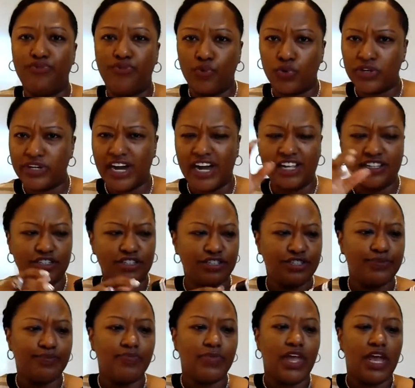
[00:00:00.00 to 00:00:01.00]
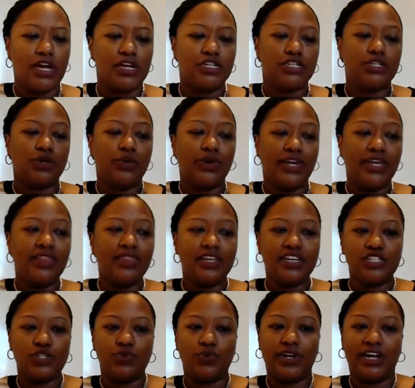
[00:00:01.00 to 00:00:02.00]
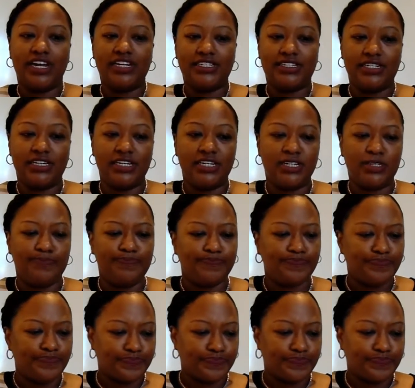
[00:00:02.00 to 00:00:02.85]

$4. So in this, what I did,